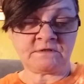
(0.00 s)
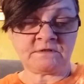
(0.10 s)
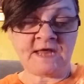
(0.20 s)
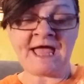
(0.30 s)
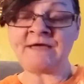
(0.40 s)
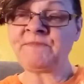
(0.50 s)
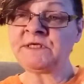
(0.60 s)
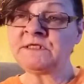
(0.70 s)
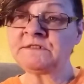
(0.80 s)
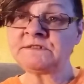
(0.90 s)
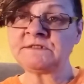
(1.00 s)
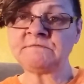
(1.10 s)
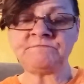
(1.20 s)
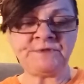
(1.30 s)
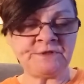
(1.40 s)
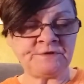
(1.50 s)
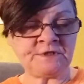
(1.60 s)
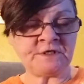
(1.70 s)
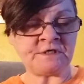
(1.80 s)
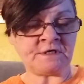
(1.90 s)
happiness and build
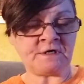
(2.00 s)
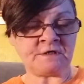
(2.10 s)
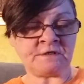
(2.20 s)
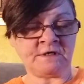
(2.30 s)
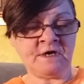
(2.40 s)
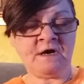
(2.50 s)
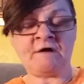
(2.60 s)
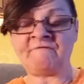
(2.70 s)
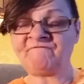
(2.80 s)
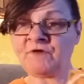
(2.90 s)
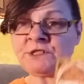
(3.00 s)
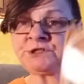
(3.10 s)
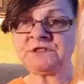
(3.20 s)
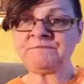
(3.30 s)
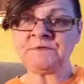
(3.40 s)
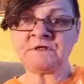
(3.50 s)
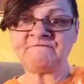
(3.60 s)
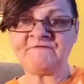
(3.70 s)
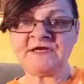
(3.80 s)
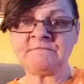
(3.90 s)
our friendship and our
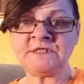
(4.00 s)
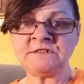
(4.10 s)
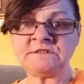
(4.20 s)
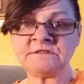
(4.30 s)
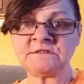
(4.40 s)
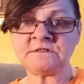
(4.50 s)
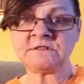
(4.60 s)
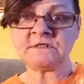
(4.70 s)
families,